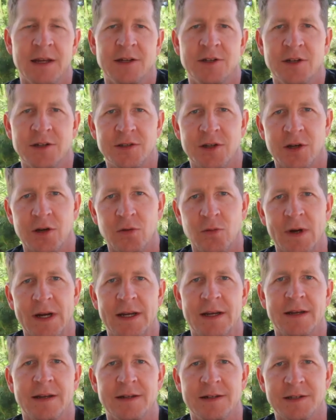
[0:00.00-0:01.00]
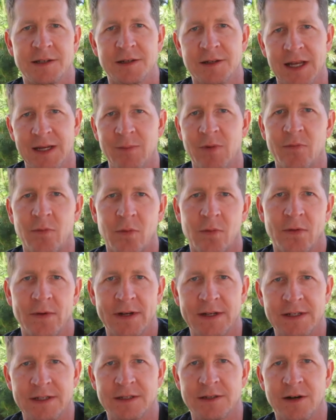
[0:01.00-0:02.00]
Just a quick disclaimer before
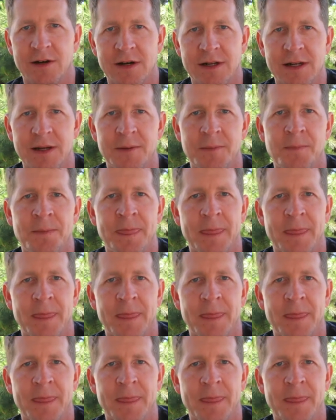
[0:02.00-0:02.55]
we get started.